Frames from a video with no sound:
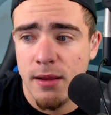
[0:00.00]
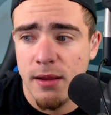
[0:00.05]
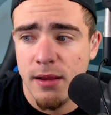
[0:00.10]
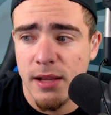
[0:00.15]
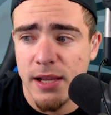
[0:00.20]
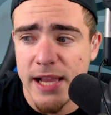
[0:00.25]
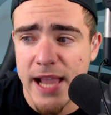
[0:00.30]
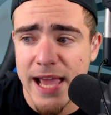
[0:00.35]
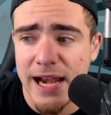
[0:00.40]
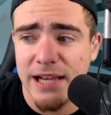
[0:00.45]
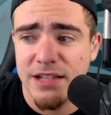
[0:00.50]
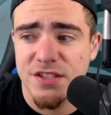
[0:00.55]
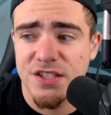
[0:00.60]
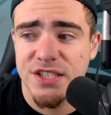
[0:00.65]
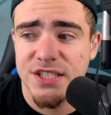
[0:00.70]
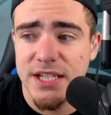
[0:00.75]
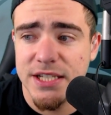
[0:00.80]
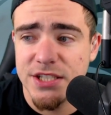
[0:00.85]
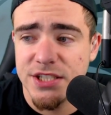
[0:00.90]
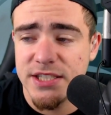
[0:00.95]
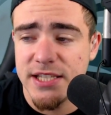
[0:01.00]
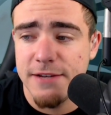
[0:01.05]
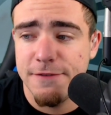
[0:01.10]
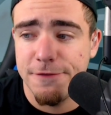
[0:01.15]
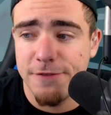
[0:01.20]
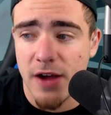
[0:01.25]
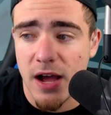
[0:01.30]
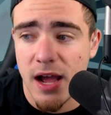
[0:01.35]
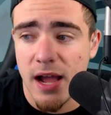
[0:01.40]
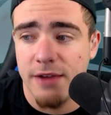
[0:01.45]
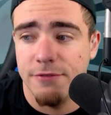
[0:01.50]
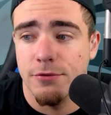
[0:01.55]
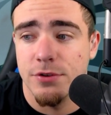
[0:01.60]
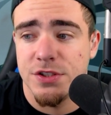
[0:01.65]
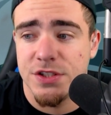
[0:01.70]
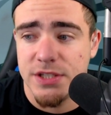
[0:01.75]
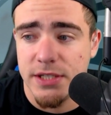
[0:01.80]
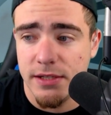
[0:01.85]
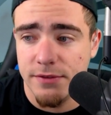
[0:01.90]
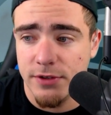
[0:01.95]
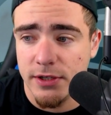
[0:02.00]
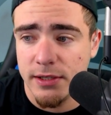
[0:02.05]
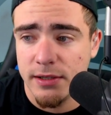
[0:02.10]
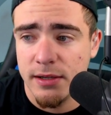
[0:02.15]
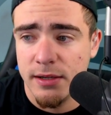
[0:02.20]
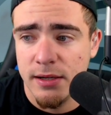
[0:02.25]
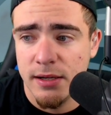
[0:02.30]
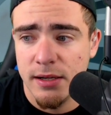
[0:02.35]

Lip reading: He had 65 receiving.